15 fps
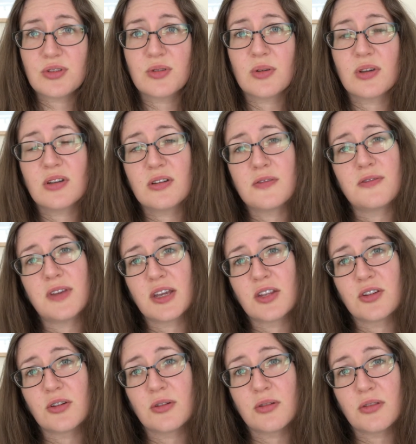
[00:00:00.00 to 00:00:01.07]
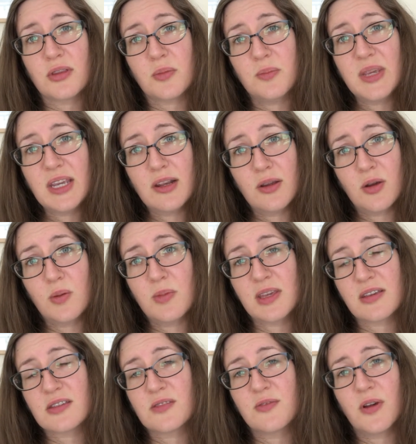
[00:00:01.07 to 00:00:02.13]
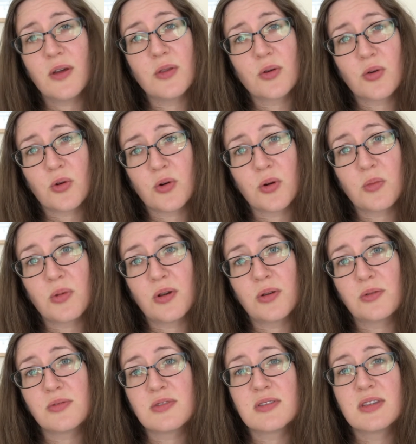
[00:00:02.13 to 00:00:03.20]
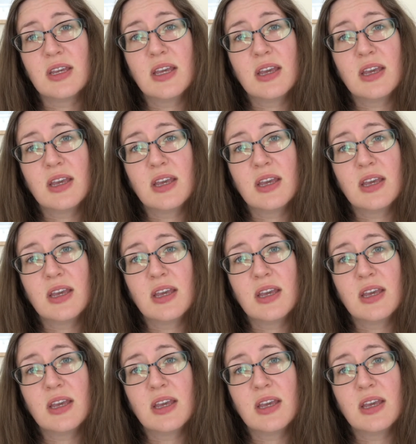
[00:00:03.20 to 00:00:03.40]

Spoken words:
So it can affect your libido because of other hormones.